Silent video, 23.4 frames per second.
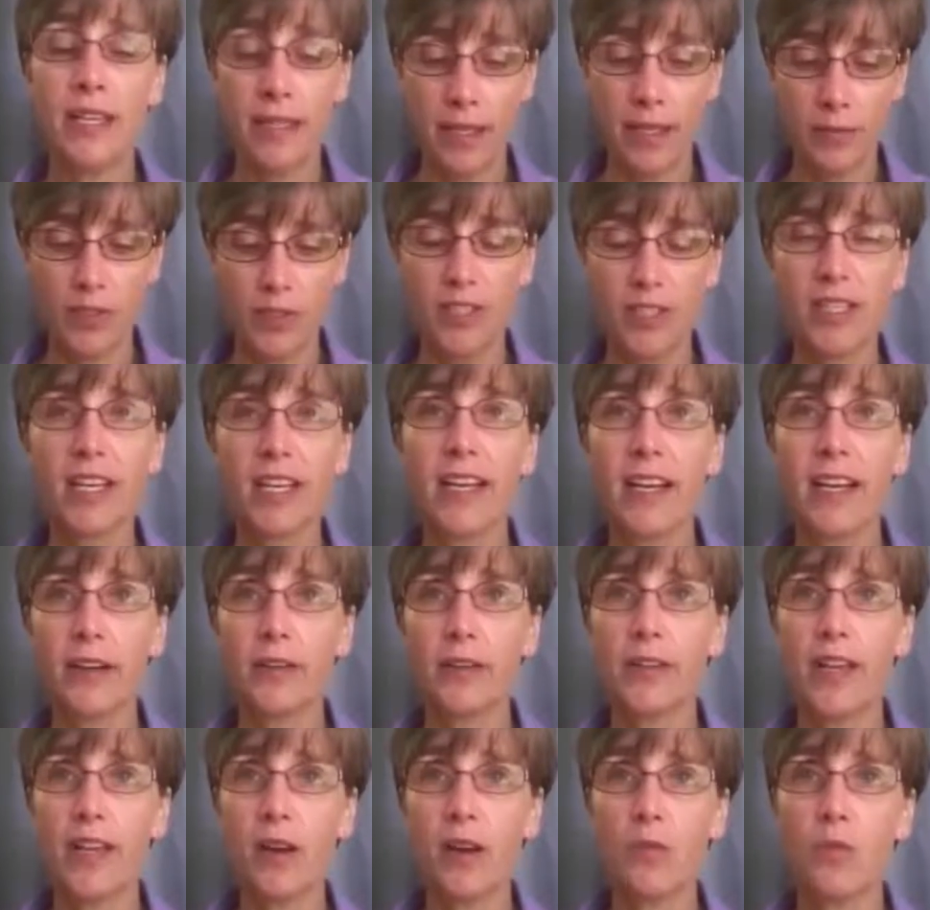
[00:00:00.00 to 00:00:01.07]
I'm just going to
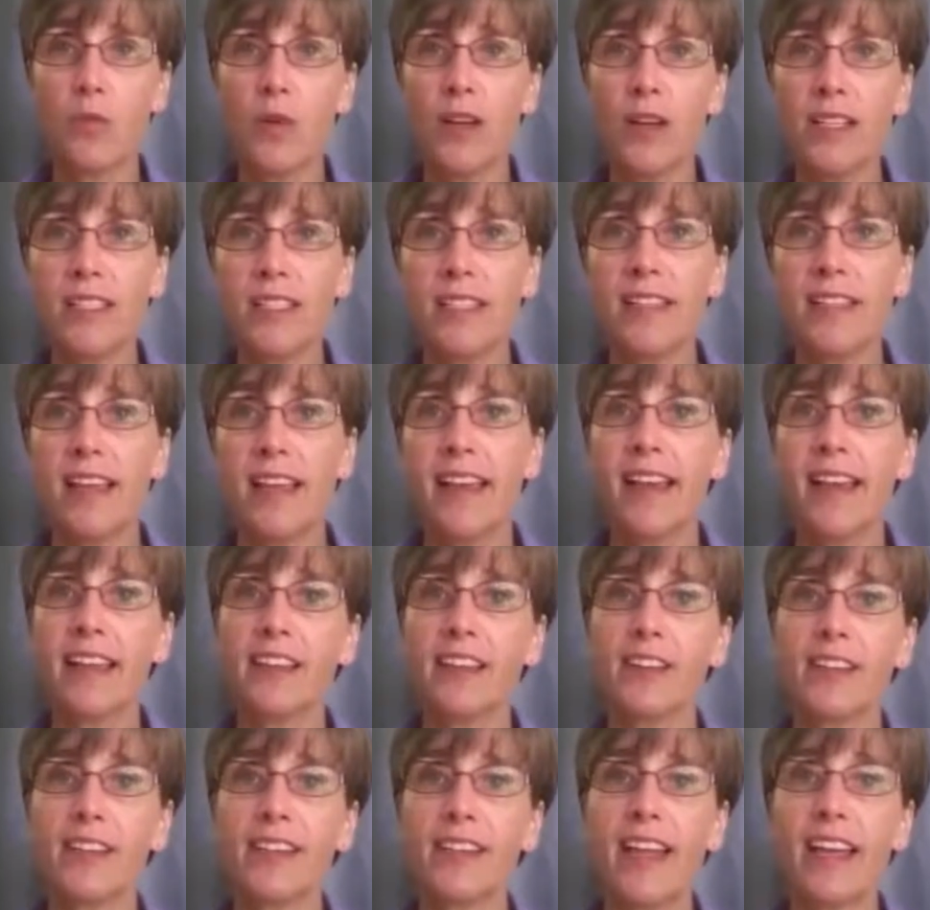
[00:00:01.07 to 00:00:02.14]
arrow down once and
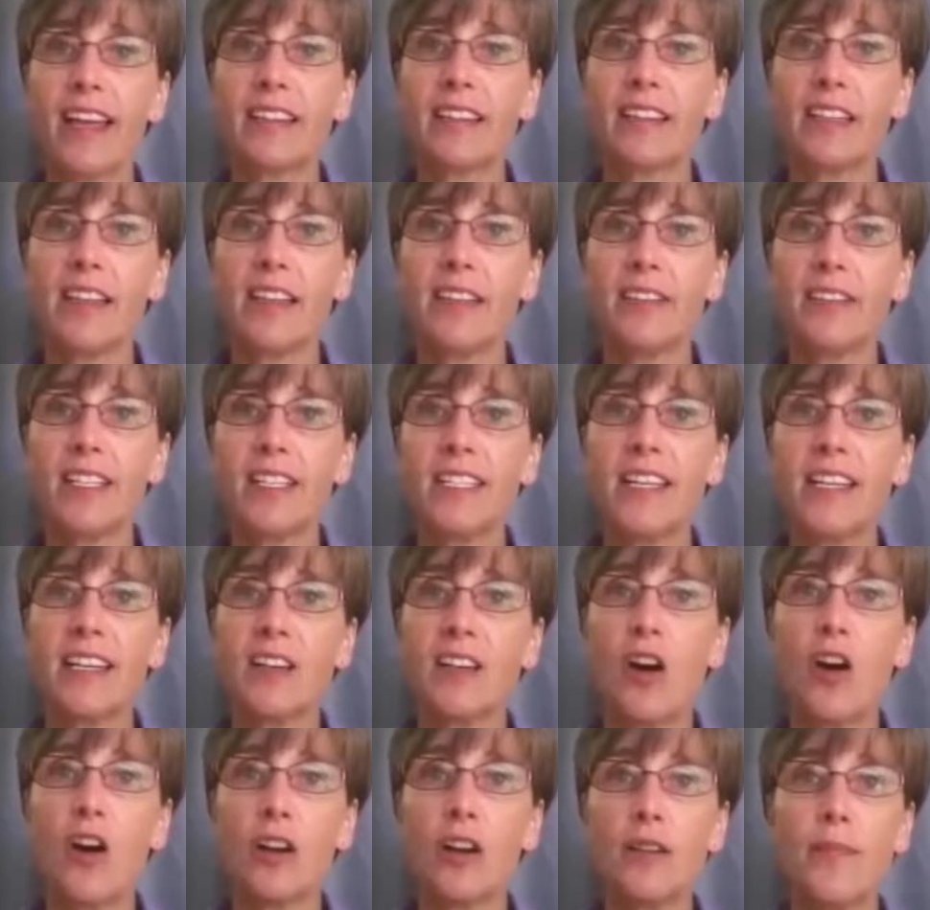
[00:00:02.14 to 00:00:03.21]
look at that. The left indent
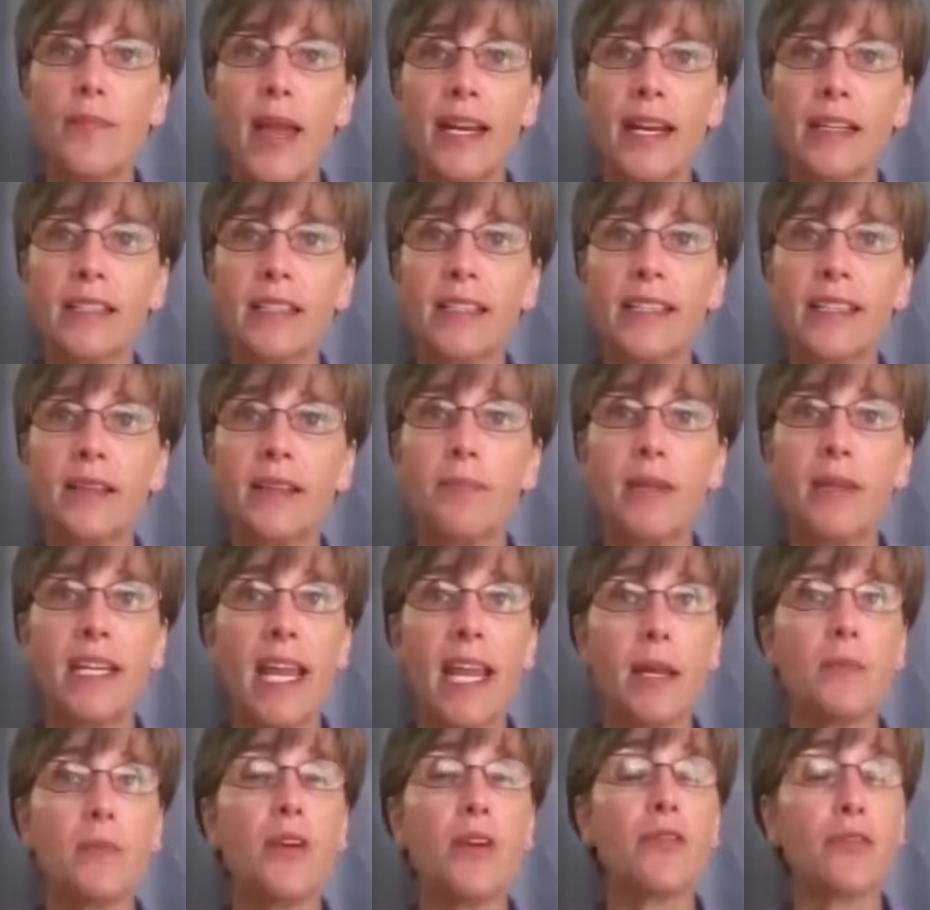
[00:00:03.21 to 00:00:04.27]
automatically
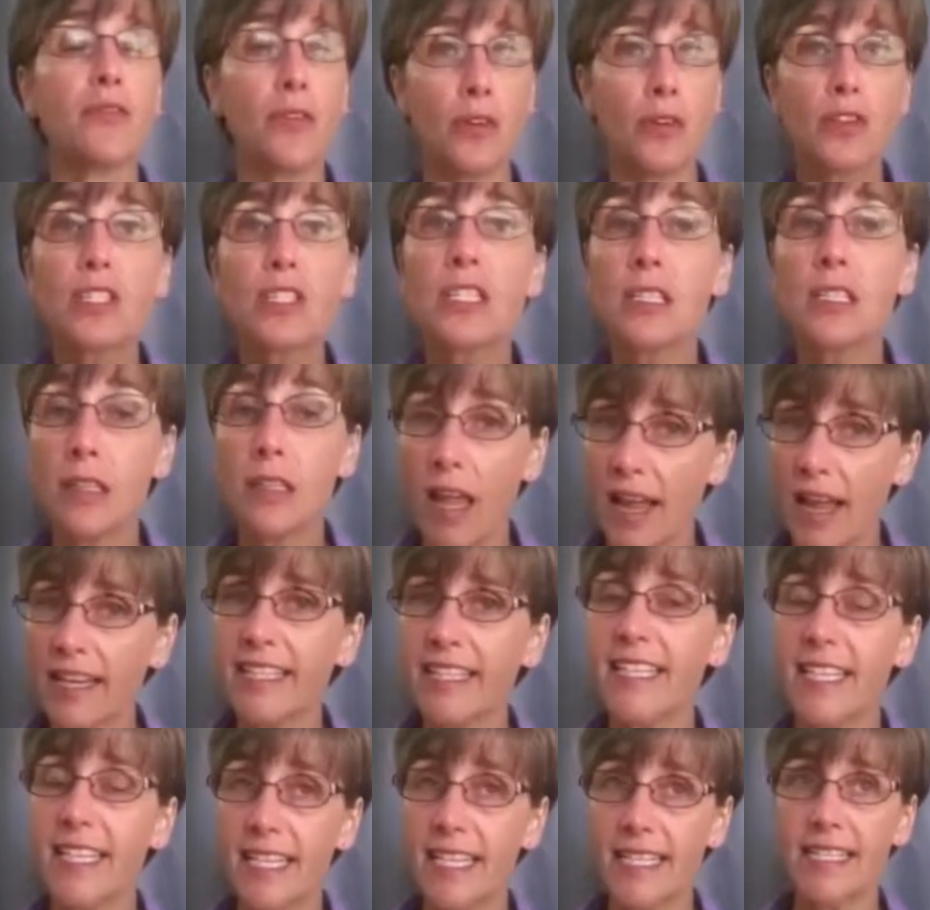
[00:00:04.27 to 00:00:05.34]
became a first
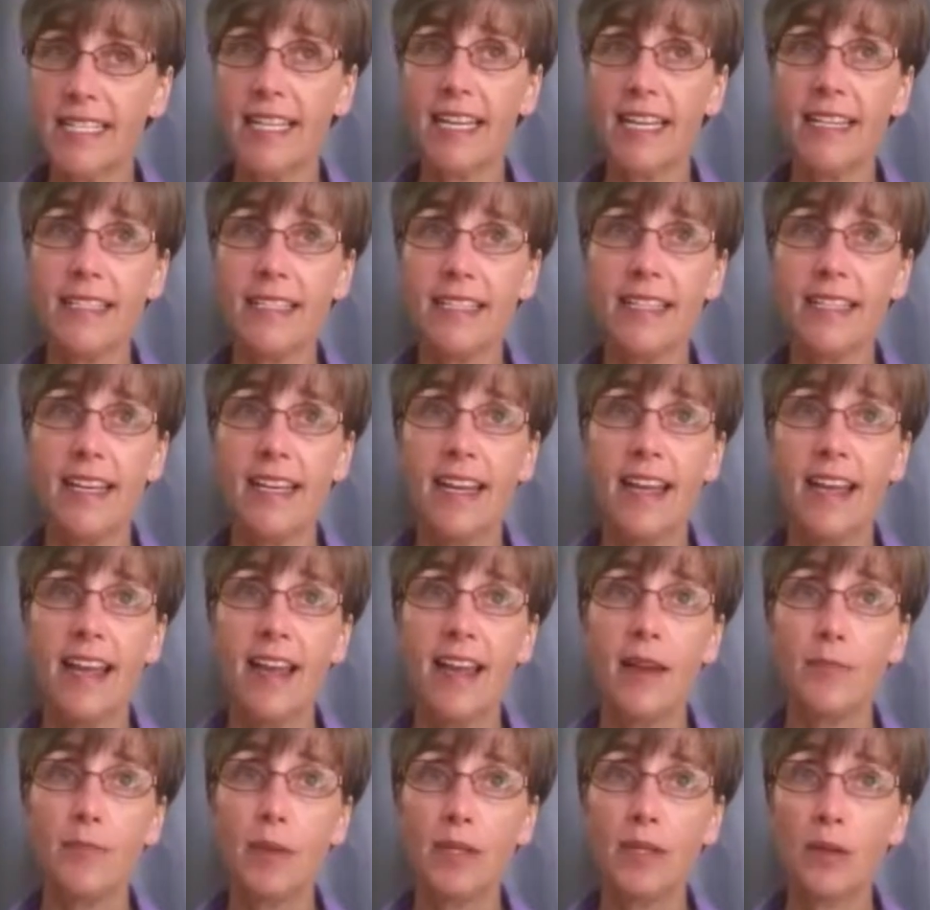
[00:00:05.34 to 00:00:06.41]
line indent,
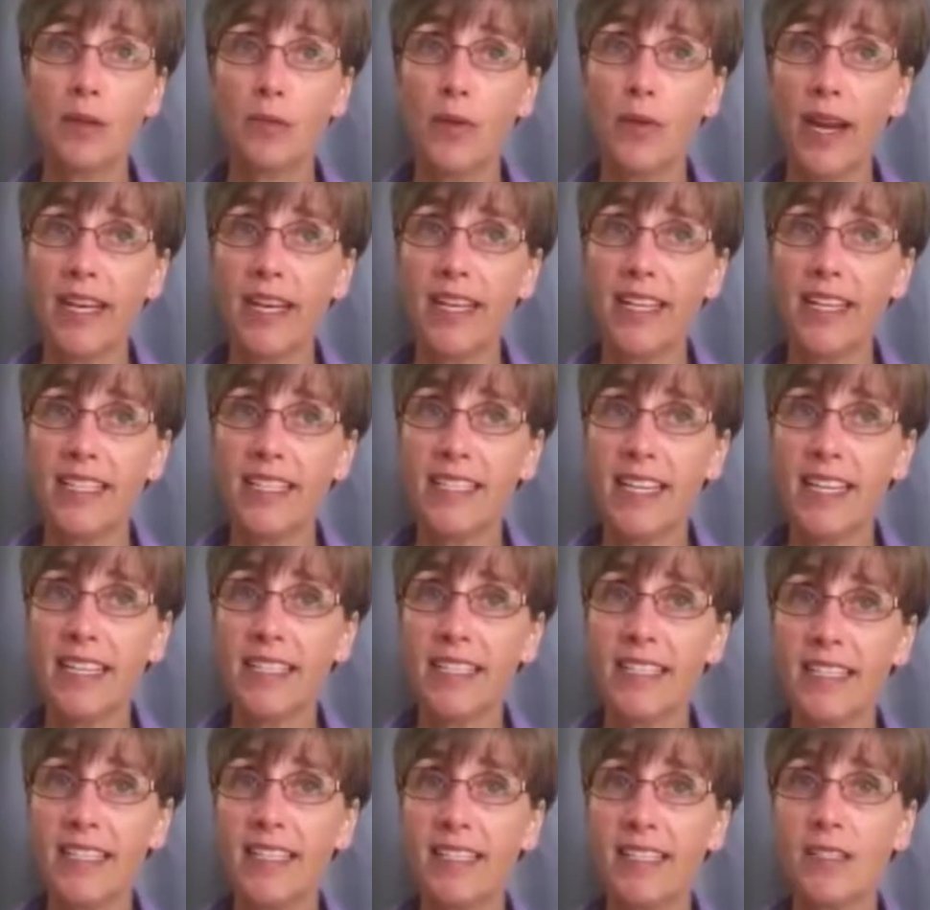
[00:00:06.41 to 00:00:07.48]
but the right
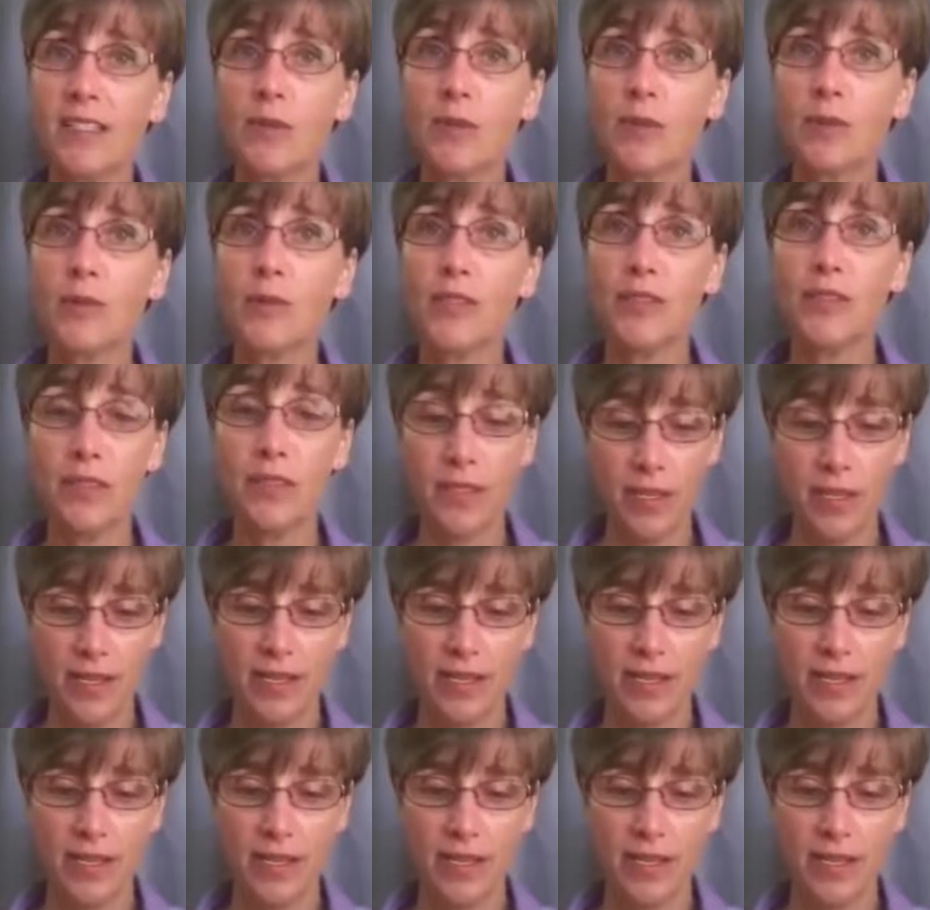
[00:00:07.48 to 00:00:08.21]
indent is normal.